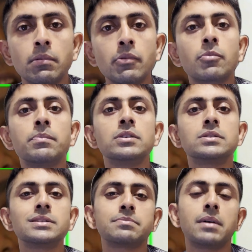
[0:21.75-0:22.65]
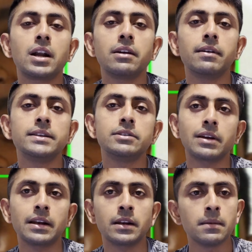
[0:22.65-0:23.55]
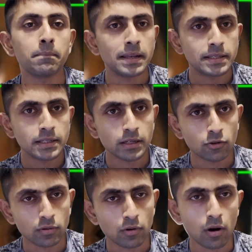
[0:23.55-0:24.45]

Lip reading: will be your personal smart device. You can place it in your